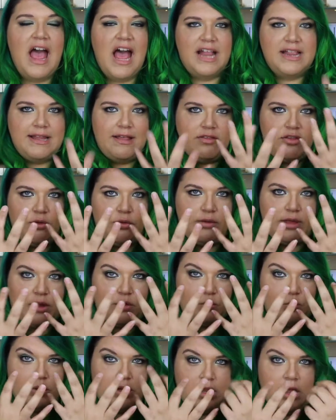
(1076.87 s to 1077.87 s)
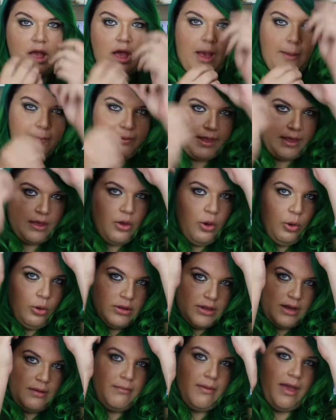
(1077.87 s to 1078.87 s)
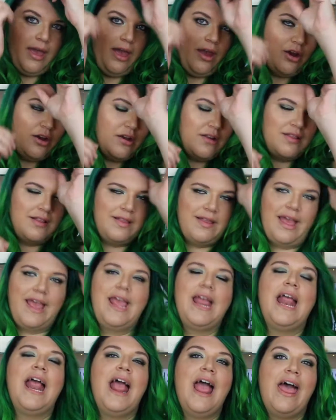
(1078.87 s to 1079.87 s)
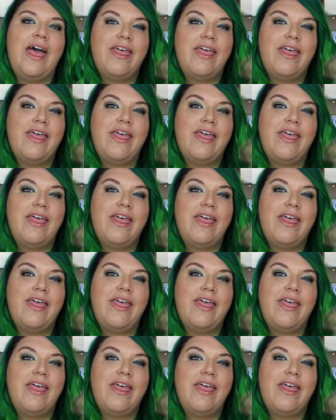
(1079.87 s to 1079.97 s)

unless you're like really up, like holding my hair to the light.